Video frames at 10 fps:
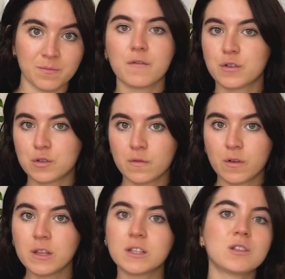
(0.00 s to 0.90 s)
First of
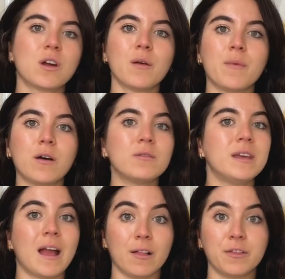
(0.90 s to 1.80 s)
all, let's talk about the
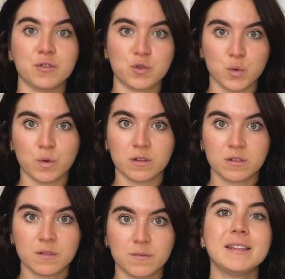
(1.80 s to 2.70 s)
health
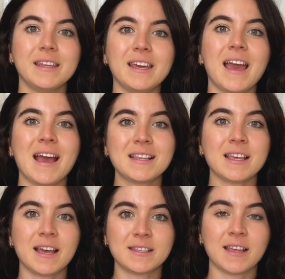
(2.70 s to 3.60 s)
insurance. The
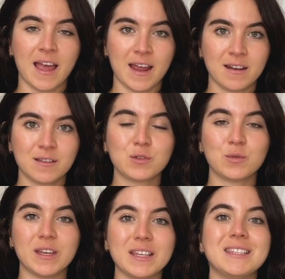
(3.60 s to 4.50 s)
SSN, so
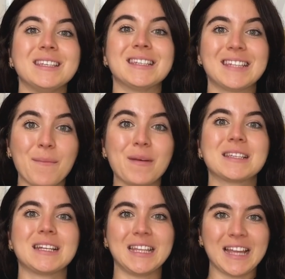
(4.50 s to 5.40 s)
the Sistema
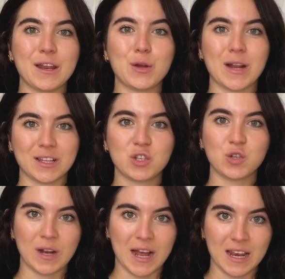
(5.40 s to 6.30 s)
Sanitario
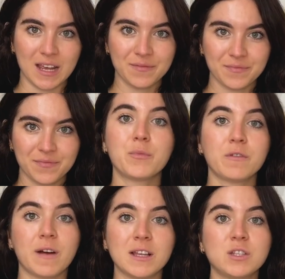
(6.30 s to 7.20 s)
Nazionale,
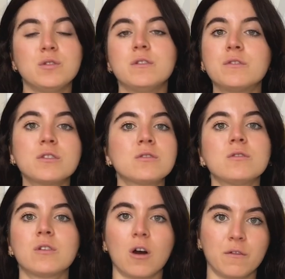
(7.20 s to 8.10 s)
provides universal
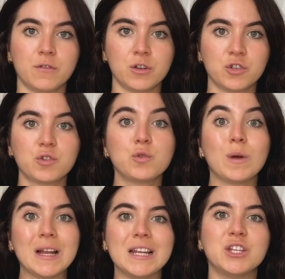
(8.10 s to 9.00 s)
coverage to
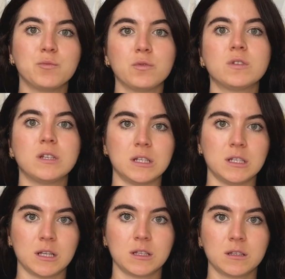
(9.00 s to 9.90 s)
eligible
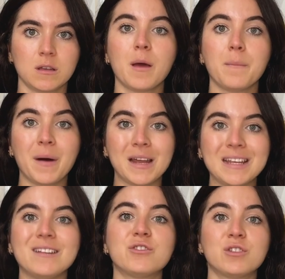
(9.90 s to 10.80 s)
citizens, but
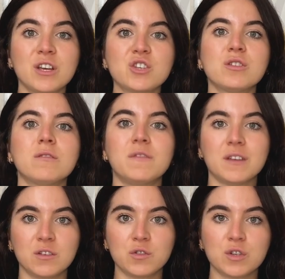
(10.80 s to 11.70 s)
international
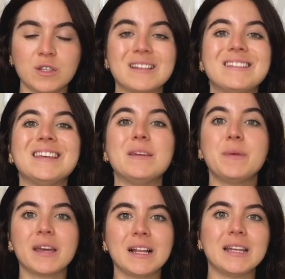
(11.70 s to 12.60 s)
visitors
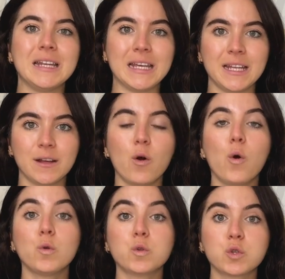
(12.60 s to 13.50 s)
typically need
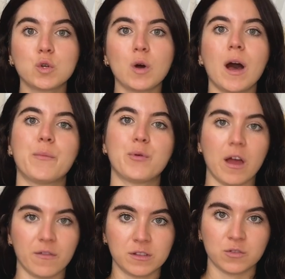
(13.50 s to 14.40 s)
also a
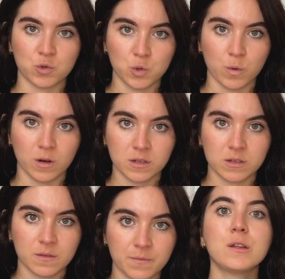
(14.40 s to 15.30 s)
private
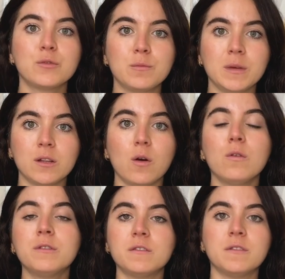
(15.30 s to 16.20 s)
insurance to meet
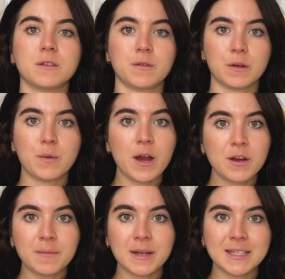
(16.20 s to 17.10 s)
all the visa
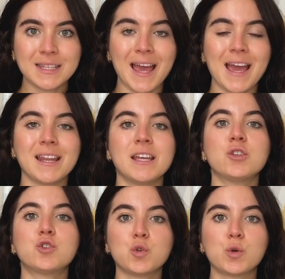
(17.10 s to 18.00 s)
requirements and
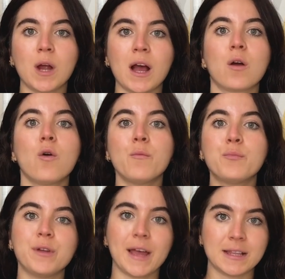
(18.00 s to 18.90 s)
ensure a
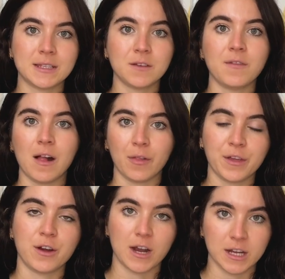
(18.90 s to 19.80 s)
comprehensive
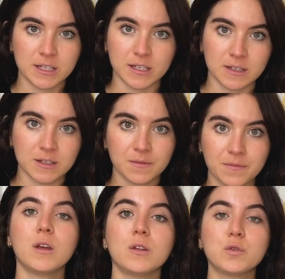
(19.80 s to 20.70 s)
healthcare access.
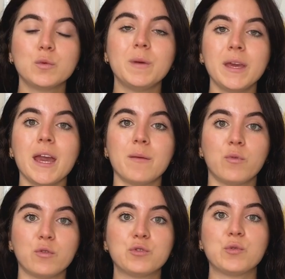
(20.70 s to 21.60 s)
To be
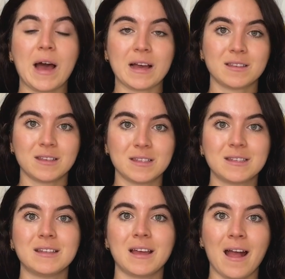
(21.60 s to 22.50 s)
able to access
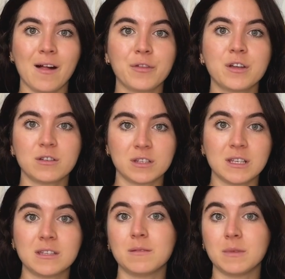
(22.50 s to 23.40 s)
the healthcare
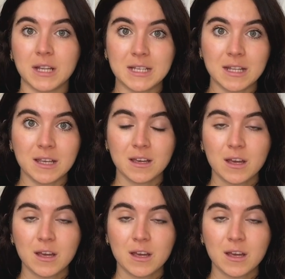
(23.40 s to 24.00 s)
system in Italy,